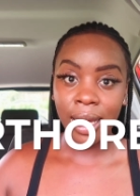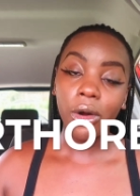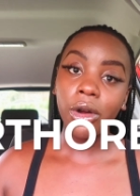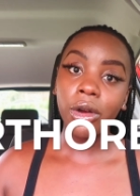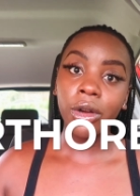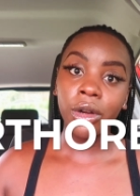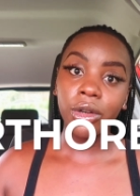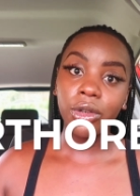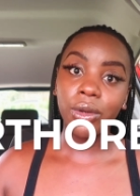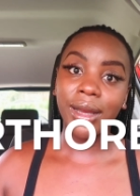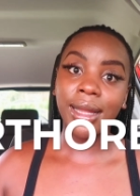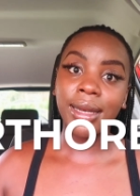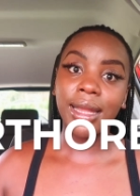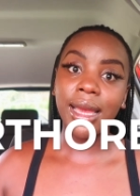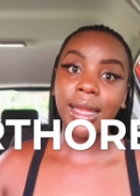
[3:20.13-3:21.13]
or you
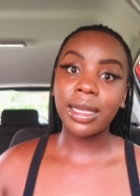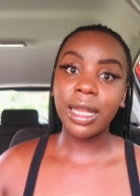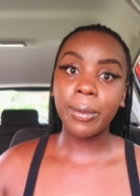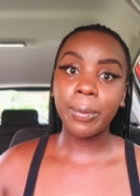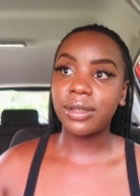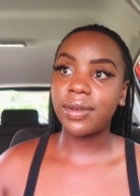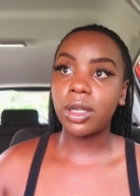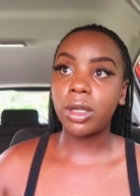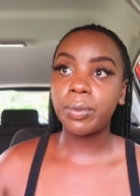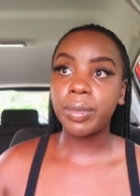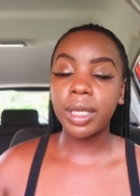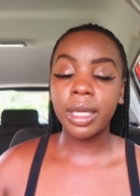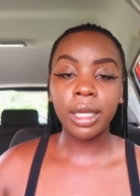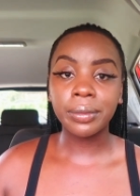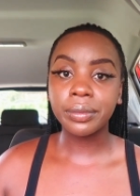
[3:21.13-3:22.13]
can end up
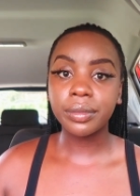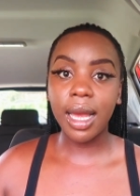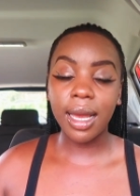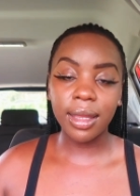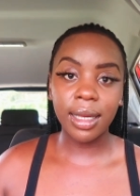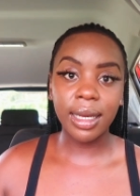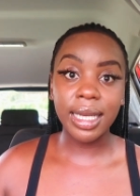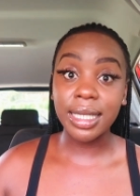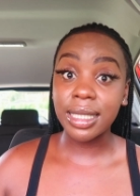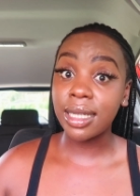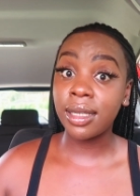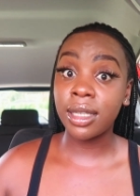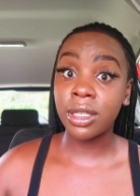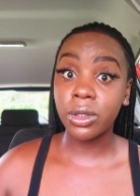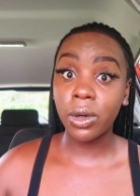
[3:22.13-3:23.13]
developing other other
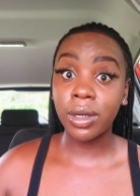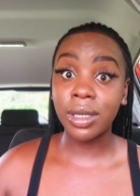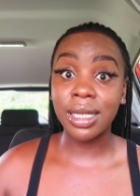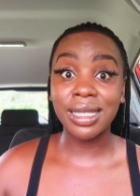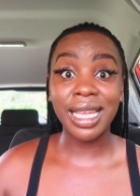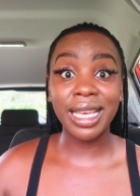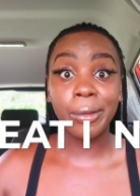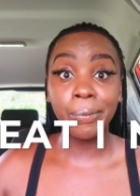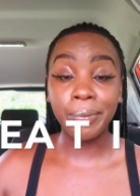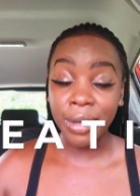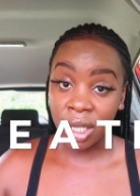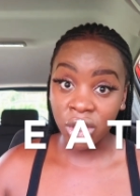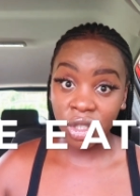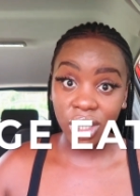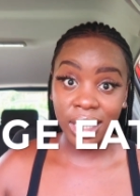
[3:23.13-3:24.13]
eating disorders like
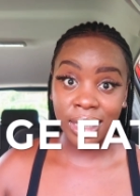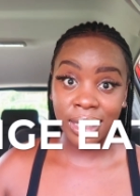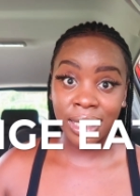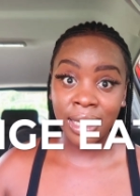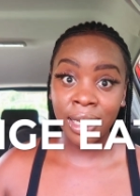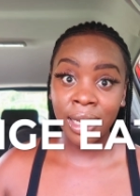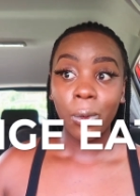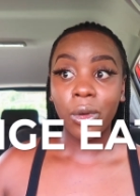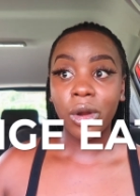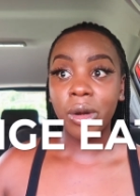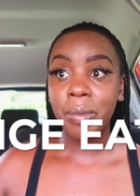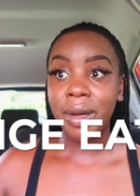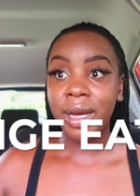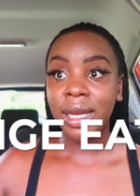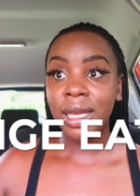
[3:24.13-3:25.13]
binge eating,
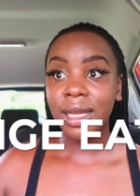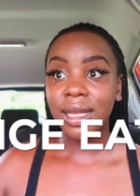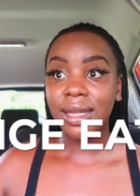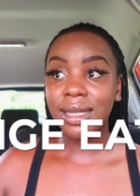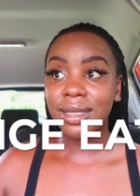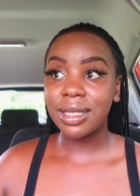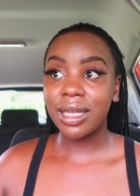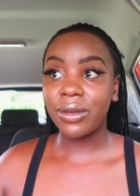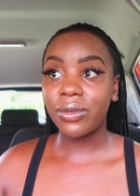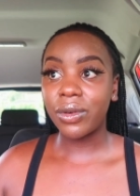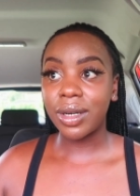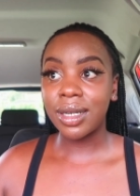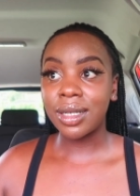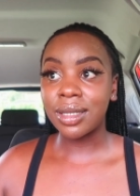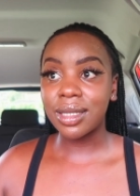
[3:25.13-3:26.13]
whereby, let's say
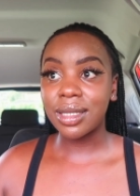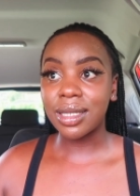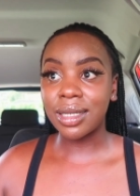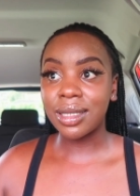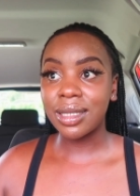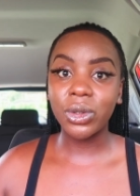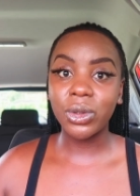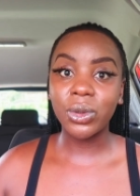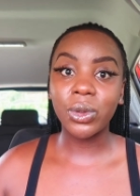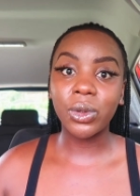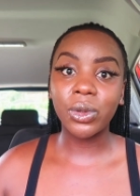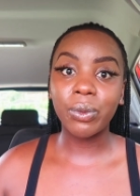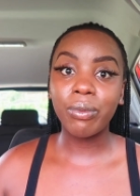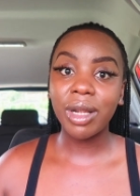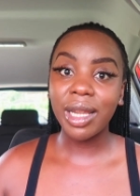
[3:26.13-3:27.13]
for instance,
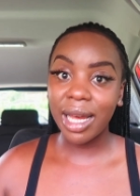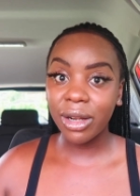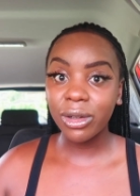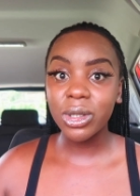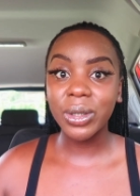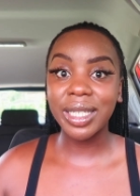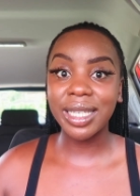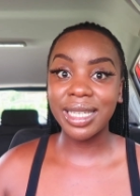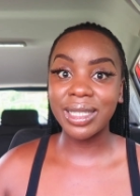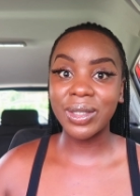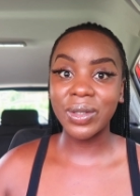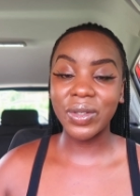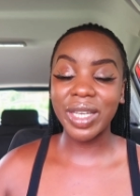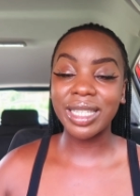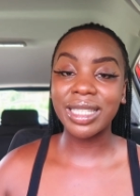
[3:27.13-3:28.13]
your plan today is
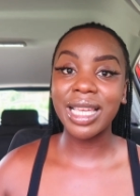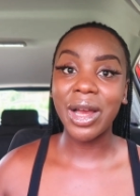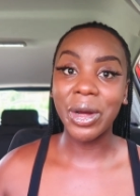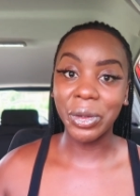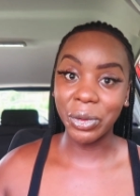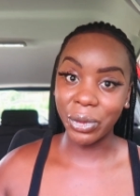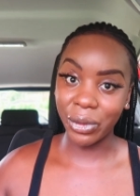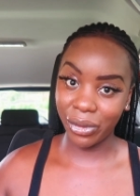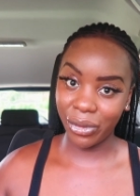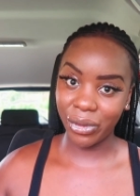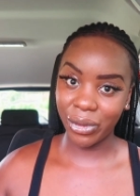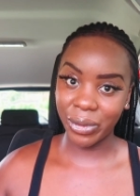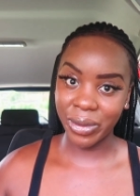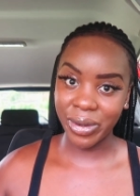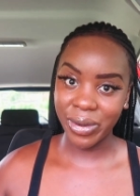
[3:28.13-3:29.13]
to eat good
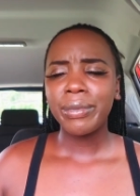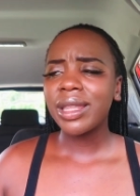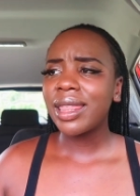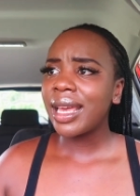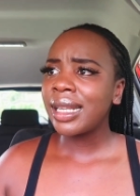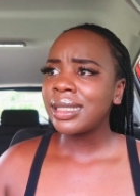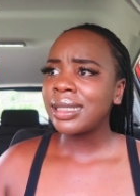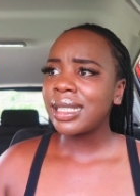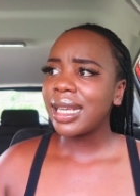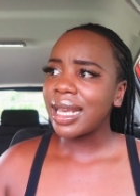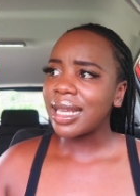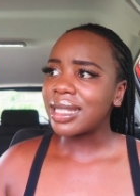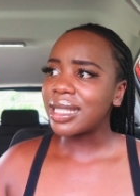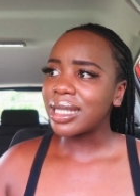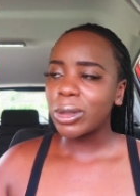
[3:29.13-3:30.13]
food, but then
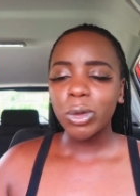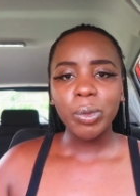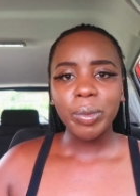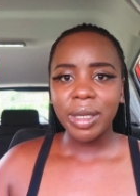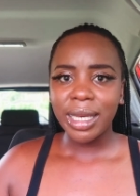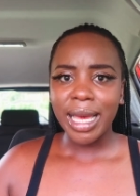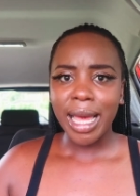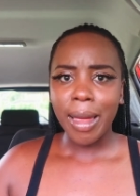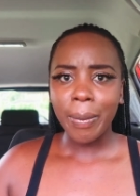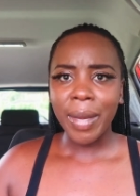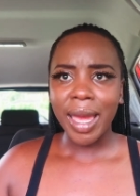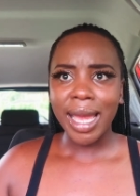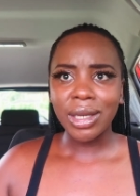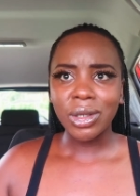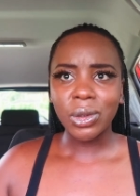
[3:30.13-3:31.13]
it's 2 p.m.
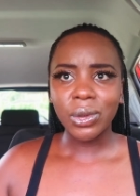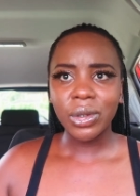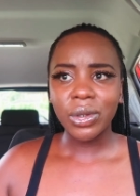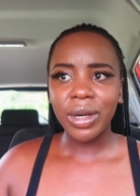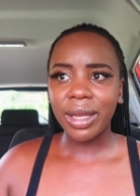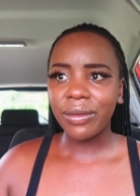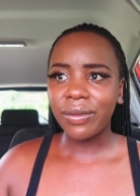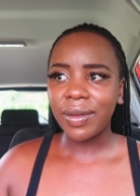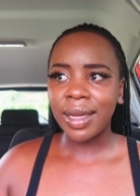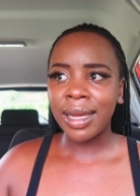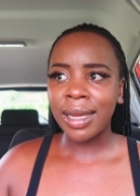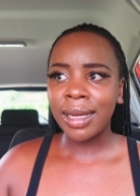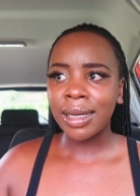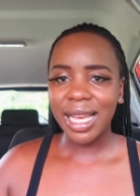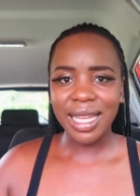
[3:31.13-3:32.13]
and you're
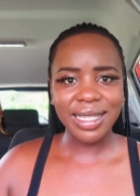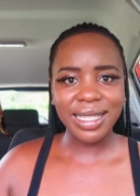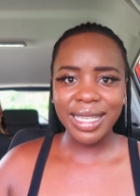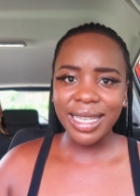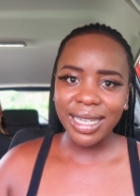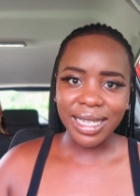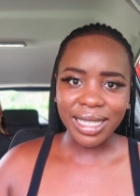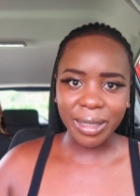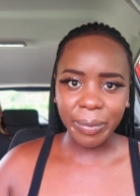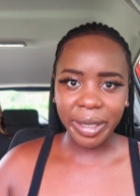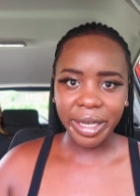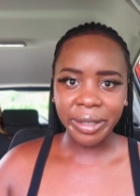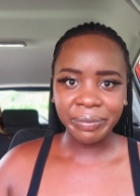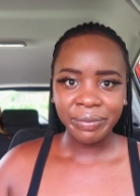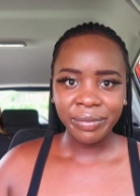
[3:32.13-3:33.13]
craving Snickers
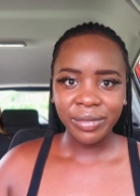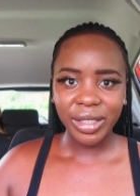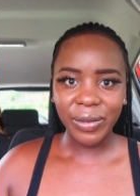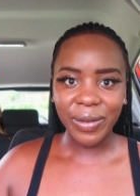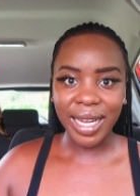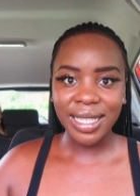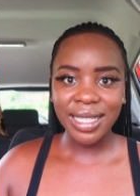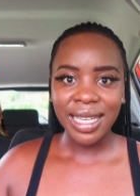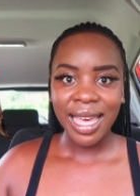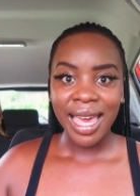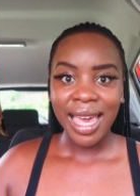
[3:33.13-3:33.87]
bar right